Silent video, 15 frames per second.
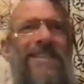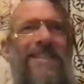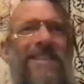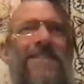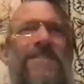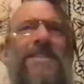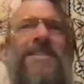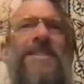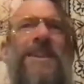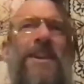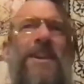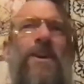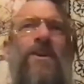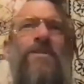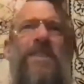this is
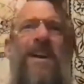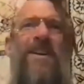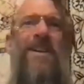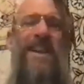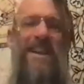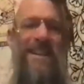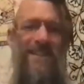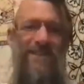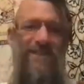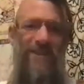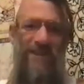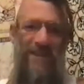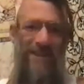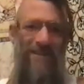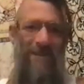gonna go down in
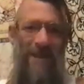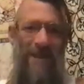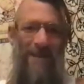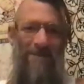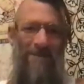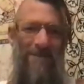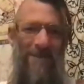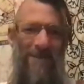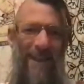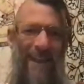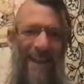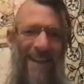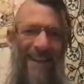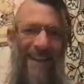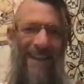history, babe.
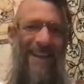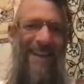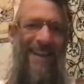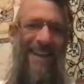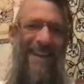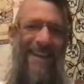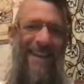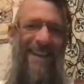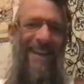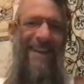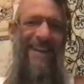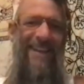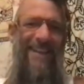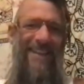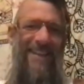Like
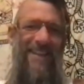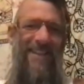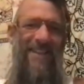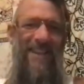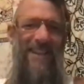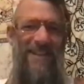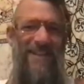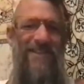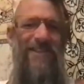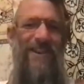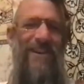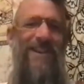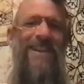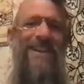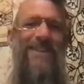this
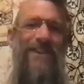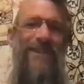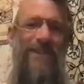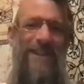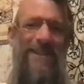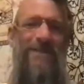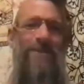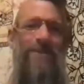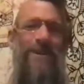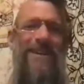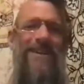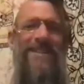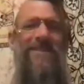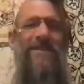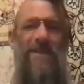journey through these
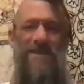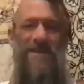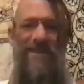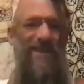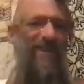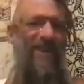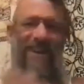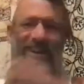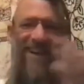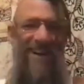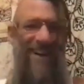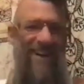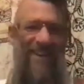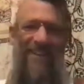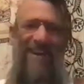books and what's going
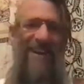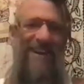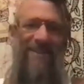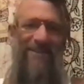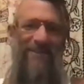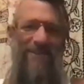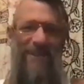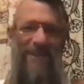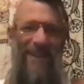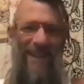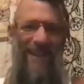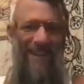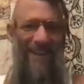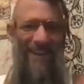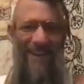on in life,
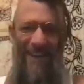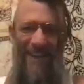like,